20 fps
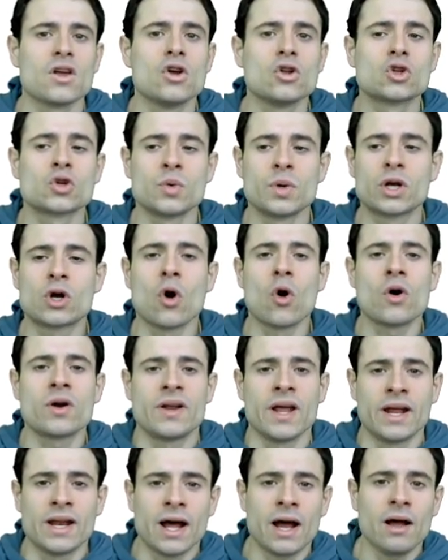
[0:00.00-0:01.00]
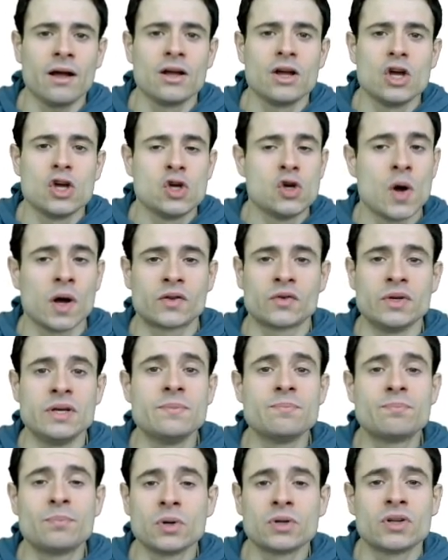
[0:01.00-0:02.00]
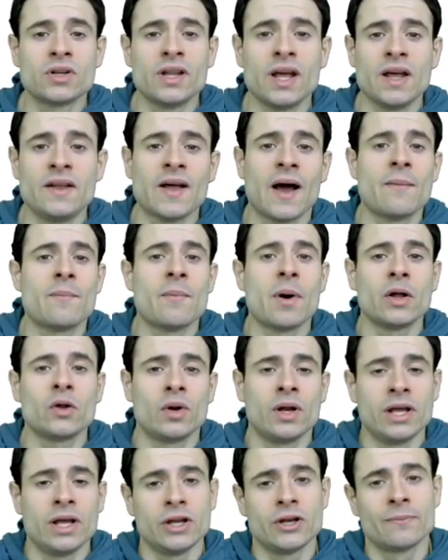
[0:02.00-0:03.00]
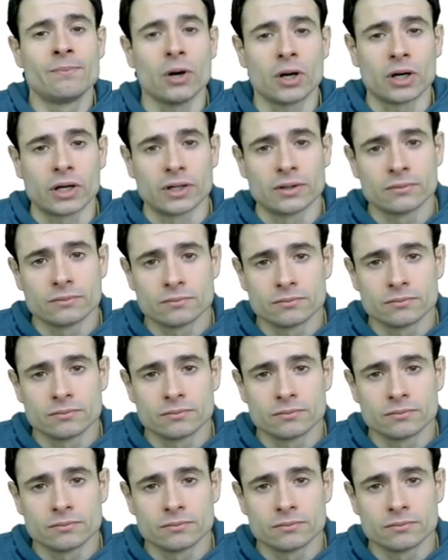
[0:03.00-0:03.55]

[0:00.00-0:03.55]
To record data, you had to input the data manually in a book.